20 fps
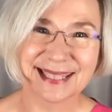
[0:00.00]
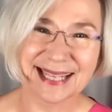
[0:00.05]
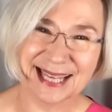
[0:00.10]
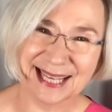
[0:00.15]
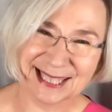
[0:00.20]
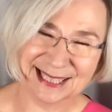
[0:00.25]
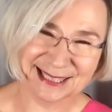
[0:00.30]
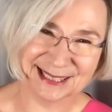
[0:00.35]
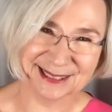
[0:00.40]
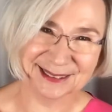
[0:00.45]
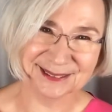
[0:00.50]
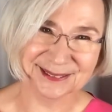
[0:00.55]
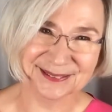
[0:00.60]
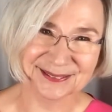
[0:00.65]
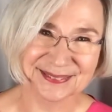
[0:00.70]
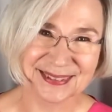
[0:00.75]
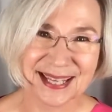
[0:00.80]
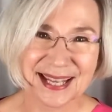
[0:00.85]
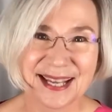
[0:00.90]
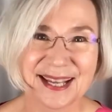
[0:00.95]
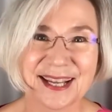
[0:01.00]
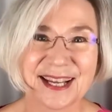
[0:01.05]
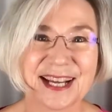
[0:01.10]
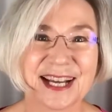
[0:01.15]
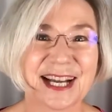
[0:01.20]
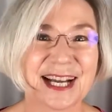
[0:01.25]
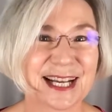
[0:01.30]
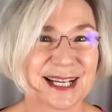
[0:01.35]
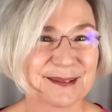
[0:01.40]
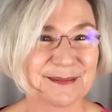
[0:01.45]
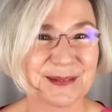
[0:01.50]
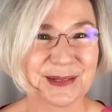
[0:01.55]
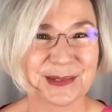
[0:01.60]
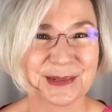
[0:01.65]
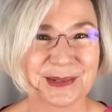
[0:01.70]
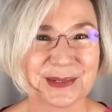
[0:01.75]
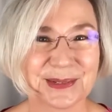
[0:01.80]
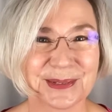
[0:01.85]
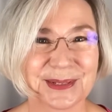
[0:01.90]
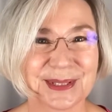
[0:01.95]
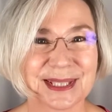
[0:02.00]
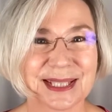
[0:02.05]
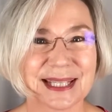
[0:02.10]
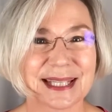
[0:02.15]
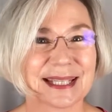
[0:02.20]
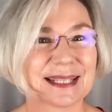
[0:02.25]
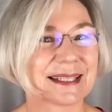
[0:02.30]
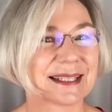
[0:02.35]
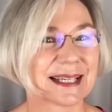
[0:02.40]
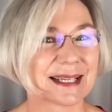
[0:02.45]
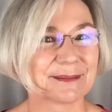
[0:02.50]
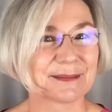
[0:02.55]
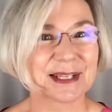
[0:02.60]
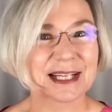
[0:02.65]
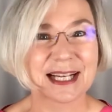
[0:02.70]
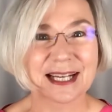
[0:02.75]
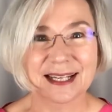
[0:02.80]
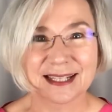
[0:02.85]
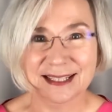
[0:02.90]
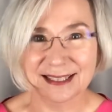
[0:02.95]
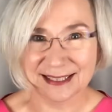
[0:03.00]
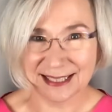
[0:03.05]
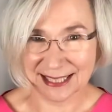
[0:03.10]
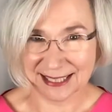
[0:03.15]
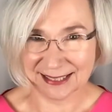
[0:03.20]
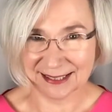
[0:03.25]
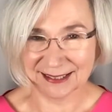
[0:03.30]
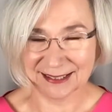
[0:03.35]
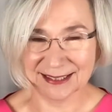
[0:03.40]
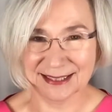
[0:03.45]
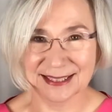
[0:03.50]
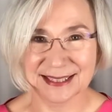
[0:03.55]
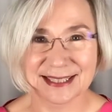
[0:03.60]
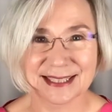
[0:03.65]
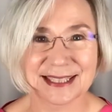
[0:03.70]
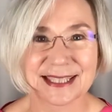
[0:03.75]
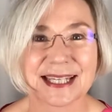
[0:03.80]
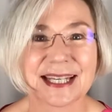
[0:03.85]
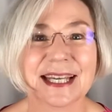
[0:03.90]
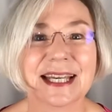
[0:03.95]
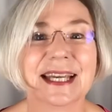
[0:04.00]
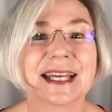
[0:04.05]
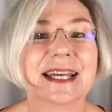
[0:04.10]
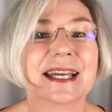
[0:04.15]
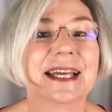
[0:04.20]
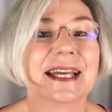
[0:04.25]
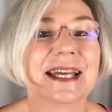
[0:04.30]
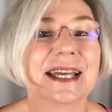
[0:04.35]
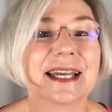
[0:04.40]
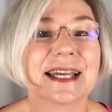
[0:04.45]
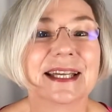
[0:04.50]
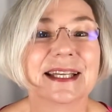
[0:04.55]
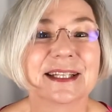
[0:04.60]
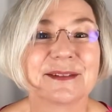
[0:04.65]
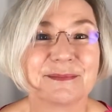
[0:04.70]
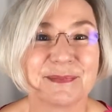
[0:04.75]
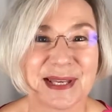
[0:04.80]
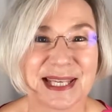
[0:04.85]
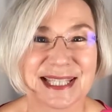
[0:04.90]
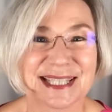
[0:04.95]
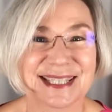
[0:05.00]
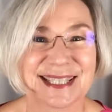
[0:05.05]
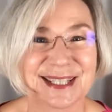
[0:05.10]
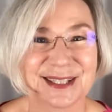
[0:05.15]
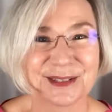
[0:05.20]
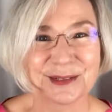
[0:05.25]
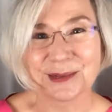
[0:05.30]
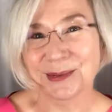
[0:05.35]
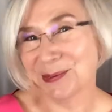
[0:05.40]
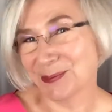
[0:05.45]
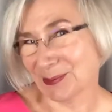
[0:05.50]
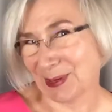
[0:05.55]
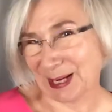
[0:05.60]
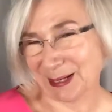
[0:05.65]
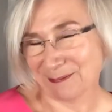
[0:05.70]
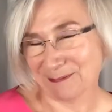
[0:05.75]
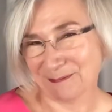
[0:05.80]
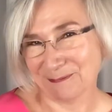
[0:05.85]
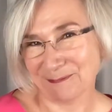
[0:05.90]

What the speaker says: Hello, I'm Jorunn and I'm a colour analyst based in Norway.